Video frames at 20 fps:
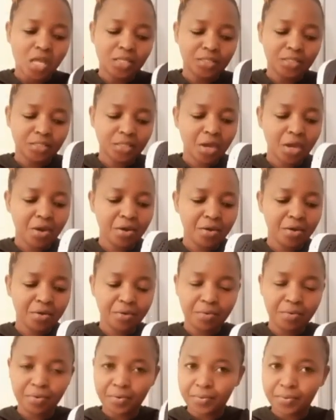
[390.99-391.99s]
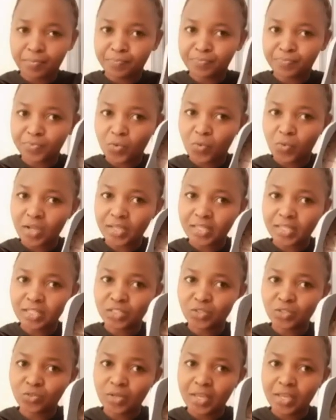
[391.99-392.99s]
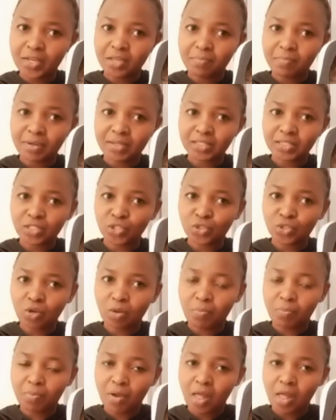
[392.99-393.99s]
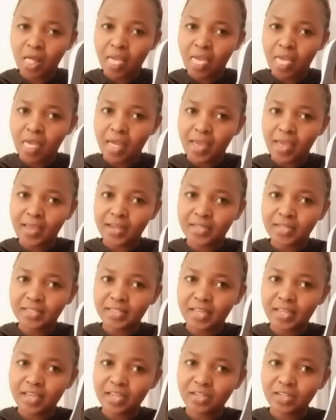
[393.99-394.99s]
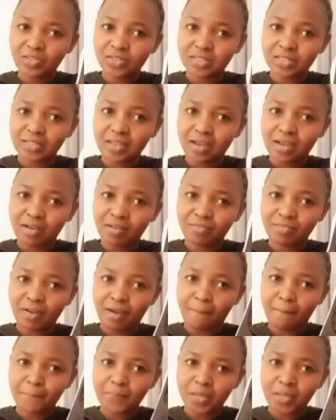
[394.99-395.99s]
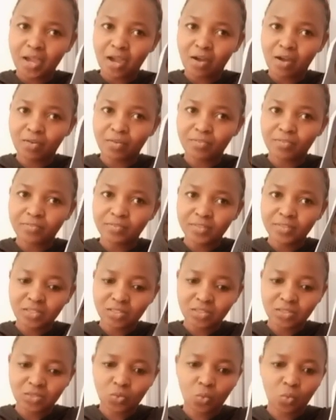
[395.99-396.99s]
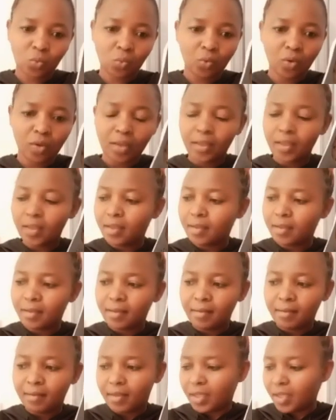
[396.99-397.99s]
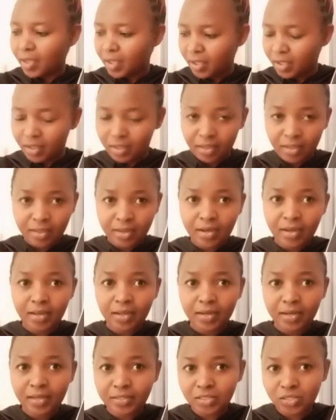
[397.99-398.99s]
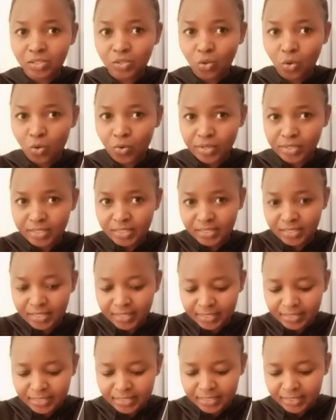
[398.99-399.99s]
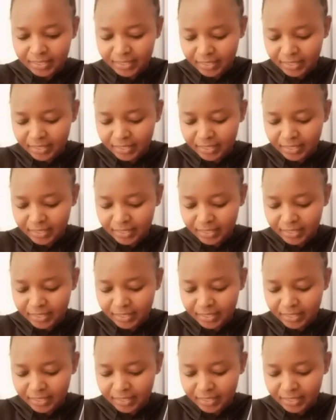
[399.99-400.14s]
So, walk into any Bata shop and get yourself a pair of these. So, hey, let's go. It's getting